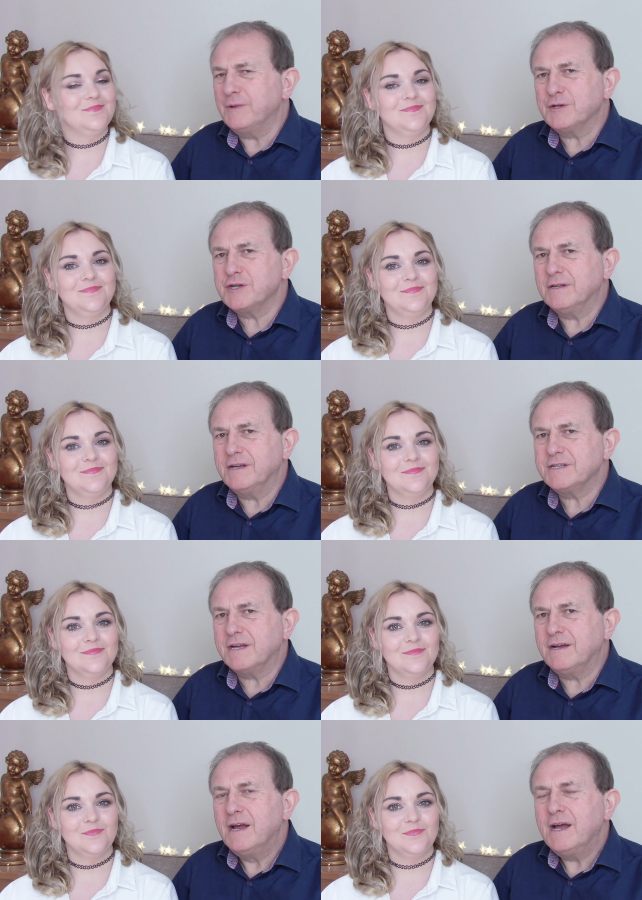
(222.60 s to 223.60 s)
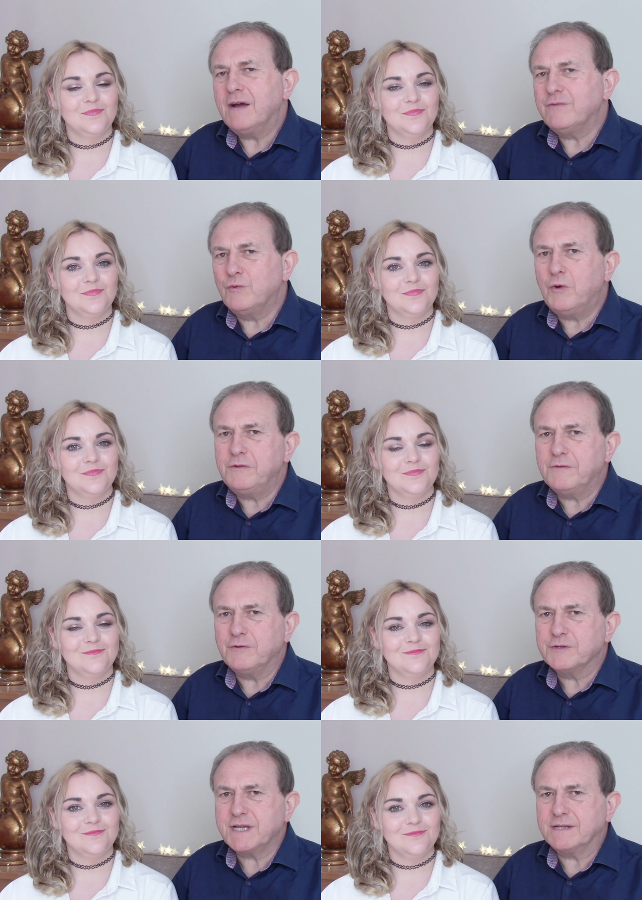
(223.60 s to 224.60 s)
Speaker 1: much, Alyssa. Have a
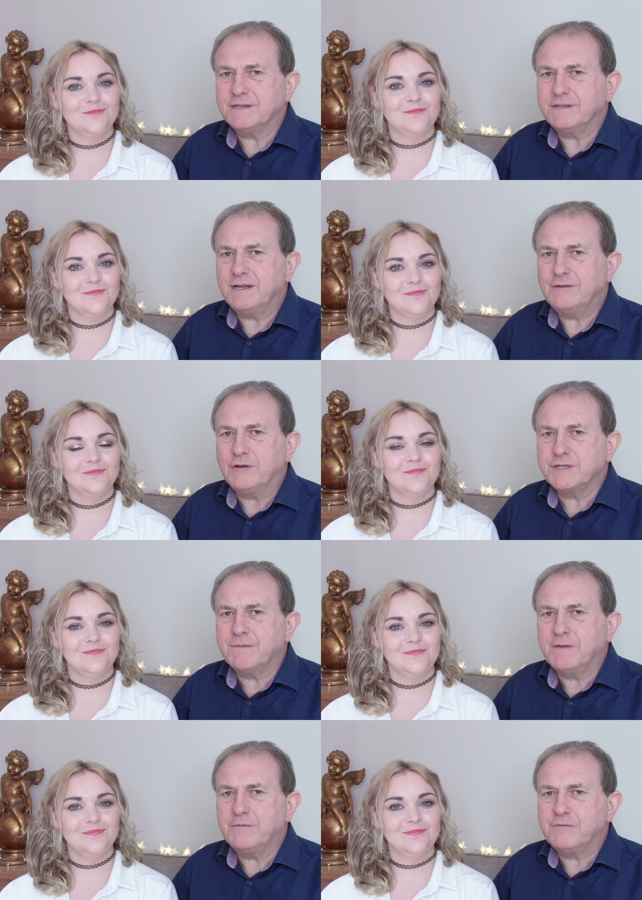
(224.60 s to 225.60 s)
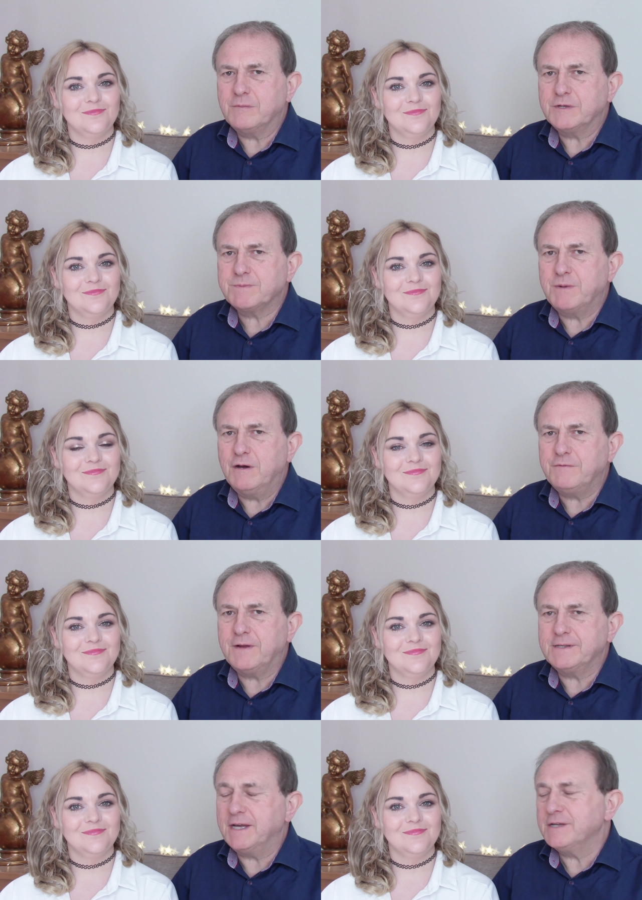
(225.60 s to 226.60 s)
wonderful Saturday. Lots of love from us
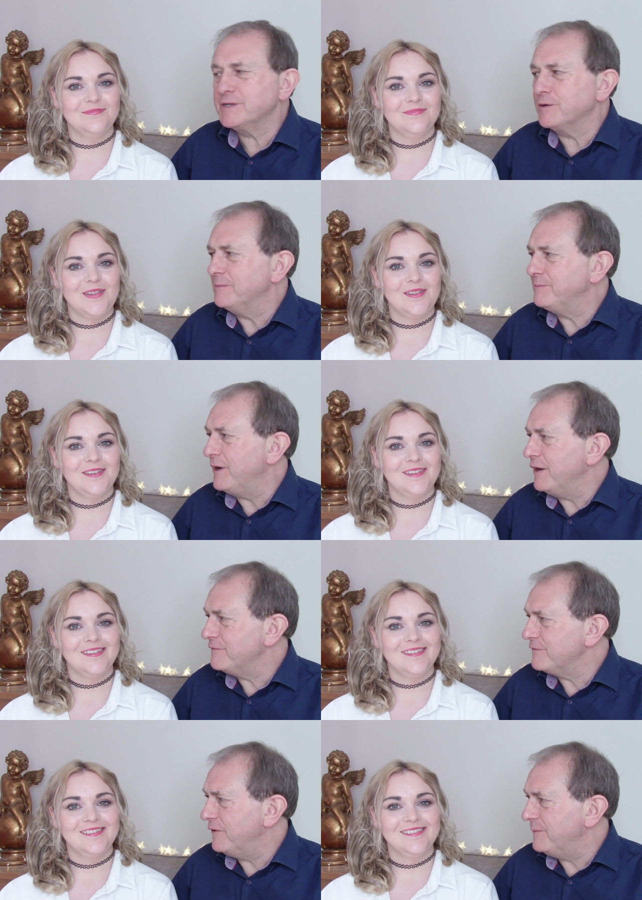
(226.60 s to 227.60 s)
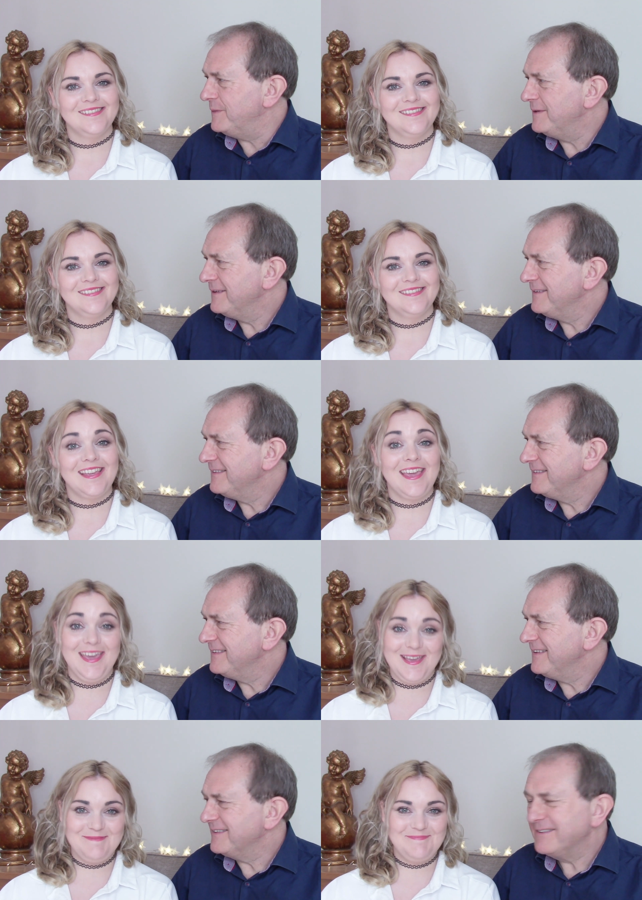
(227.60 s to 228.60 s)
both. And it's goodbye from...
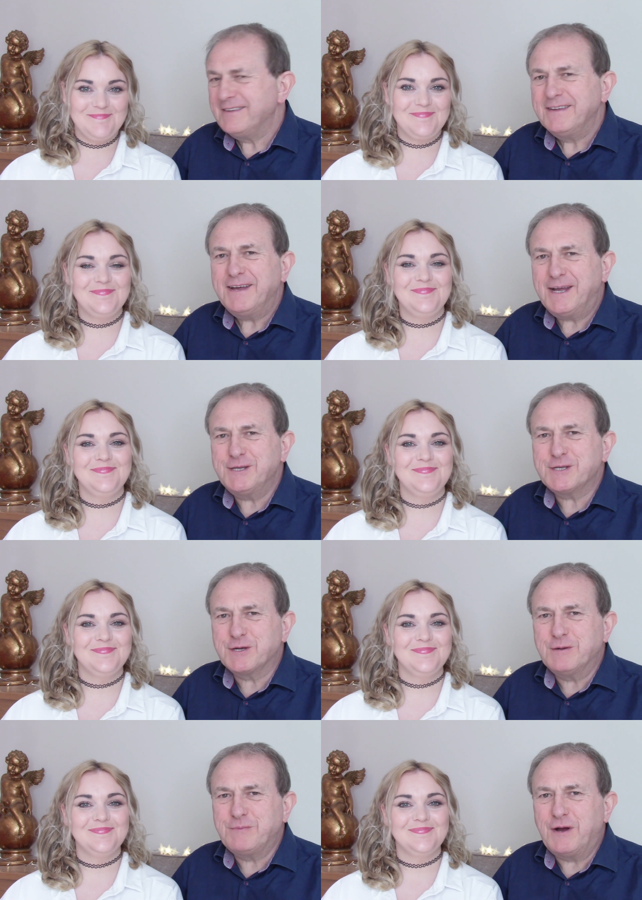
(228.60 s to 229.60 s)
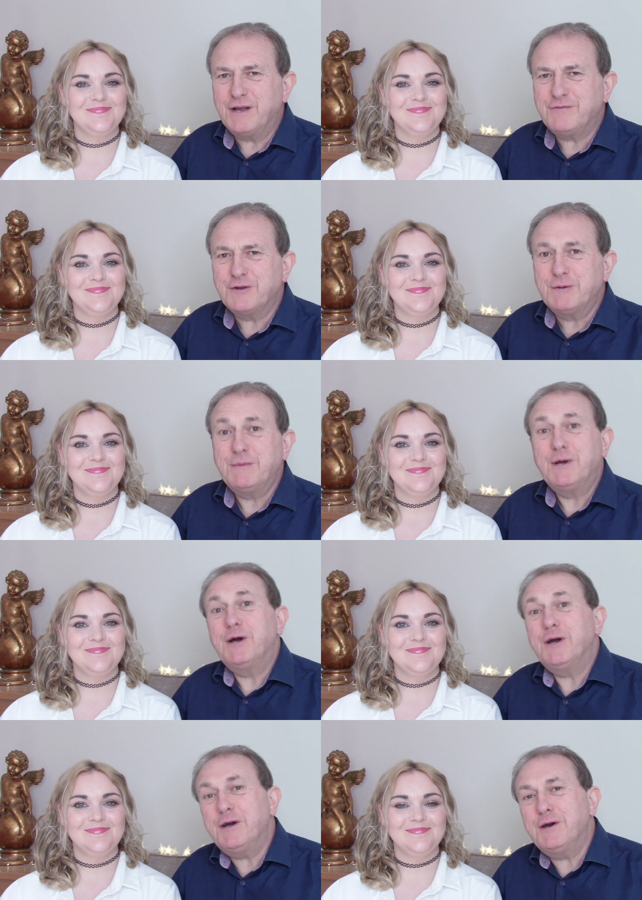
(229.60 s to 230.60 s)
Him. And it's goodbye from
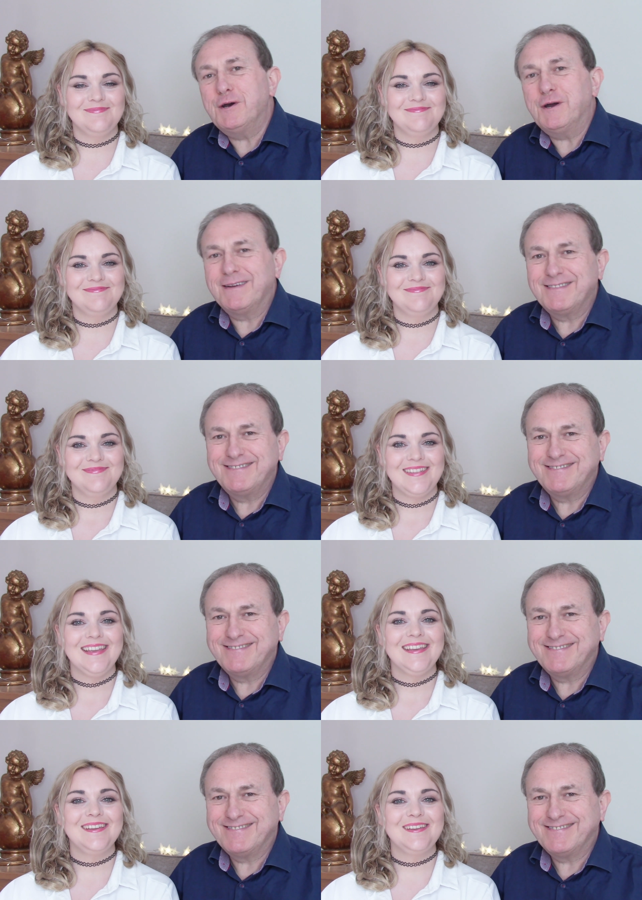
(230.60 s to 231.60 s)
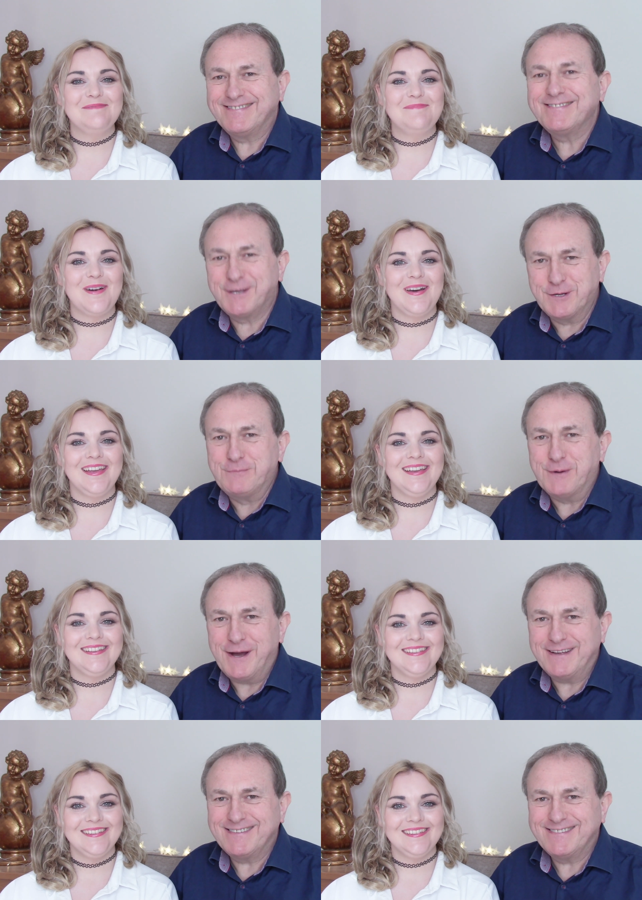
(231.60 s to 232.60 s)
her. Goodbye. Goodbye.